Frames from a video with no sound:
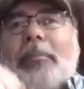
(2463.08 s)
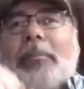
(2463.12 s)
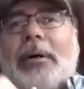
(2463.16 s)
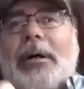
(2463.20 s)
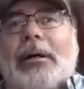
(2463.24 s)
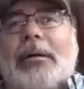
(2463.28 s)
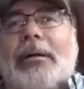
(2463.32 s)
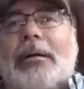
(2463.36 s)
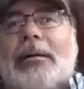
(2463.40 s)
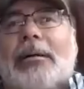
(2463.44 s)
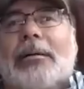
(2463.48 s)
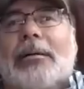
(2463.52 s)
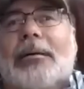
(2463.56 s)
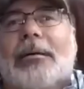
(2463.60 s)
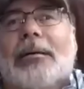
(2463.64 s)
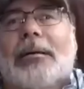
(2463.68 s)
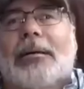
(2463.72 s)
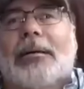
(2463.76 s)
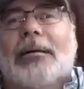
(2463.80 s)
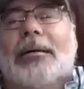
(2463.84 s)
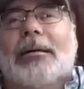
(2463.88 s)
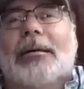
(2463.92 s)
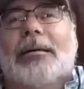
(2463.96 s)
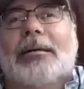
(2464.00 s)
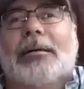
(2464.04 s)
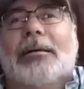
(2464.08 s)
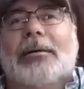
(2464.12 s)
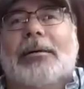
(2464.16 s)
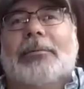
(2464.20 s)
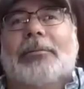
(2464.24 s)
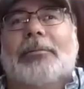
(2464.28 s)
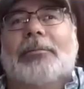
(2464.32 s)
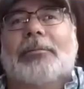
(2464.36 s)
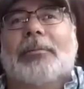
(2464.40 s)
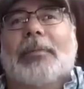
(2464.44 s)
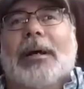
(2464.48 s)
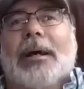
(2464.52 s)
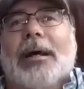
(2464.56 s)
but
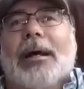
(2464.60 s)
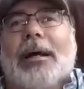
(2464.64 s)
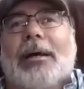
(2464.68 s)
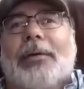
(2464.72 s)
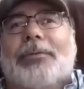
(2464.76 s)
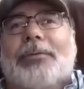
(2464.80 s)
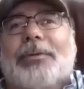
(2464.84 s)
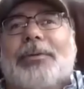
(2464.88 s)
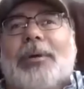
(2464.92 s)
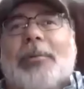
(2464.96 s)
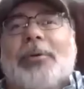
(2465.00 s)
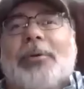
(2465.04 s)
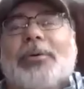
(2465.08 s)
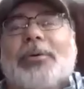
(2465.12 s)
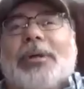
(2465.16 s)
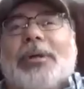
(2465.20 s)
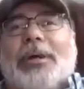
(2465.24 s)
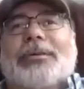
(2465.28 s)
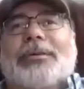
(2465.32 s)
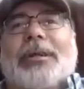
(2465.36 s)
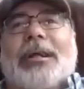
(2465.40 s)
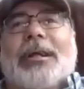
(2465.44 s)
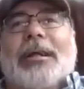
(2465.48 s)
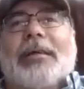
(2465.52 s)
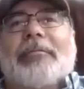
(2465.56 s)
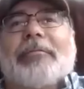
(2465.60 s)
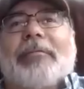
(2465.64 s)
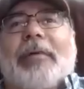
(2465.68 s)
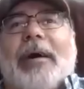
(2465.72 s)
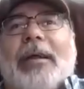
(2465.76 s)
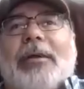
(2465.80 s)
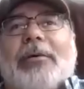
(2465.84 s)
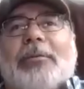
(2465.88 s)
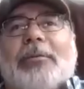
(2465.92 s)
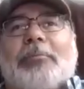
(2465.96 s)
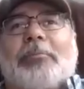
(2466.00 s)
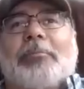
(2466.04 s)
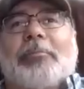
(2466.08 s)
as someone who does a lot of
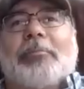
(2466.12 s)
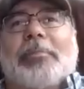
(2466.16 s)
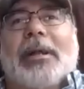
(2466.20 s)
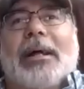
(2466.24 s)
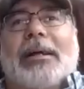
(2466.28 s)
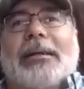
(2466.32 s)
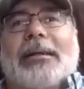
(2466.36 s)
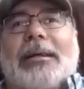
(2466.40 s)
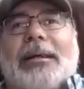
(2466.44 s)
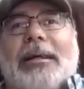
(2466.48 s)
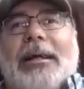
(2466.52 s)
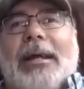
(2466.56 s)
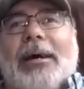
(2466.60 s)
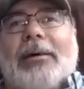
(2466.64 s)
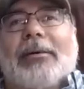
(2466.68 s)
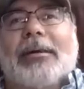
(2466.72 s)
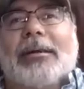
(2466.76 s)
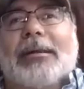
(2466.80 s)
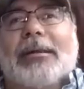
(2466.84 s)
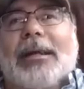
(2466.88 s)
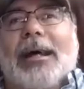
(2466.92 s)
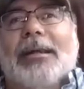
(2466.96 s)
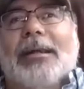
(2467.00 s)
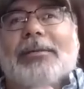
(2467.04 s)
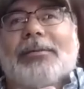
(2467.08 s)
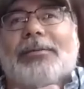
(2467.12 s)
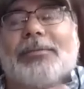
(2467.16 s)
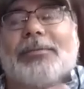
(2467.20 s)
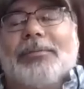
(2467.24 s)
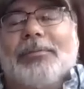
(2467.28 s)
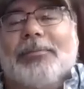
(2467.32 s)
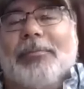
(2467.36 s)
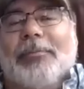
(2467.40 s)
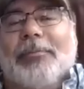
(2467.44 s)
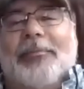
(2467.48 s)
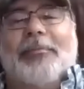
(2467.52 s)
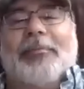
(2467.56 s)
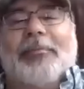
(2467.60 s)
phytoplankton counting, that's
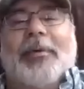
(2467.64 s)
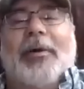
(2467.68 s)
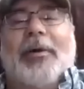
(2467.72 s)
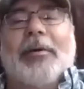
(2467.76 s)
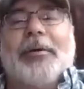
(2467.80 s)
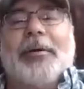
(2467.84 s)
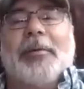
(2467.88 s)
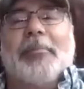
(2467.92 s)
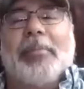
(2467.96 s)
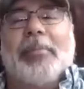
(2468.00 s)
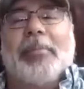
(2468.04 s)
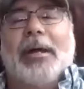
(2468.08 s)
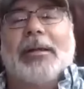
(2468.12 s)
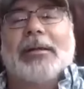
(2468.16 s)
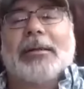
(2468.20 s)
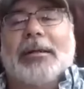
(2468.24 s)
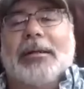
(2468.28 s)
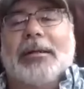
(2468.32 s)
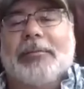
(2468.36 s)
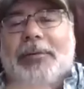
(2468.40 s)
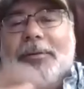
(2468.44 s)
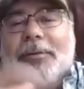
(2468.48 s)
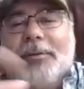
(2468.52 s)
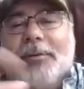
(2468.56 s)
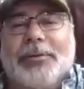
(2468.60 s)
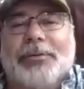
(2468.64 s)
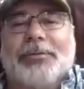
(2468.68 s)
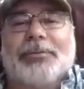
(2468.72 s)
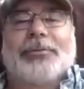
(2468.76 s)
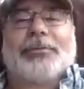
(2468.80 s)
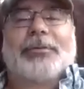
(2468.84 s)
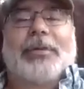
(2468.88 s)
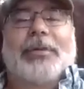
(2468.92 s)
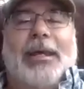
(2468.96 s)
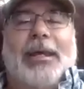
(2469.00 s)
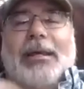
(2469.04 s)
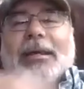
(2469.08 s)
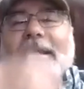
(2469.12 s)
very dependent. If you're just
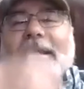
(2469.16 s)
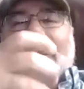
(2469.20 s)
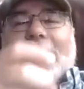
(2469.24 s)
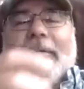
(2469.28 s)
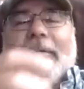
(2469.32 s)
taking a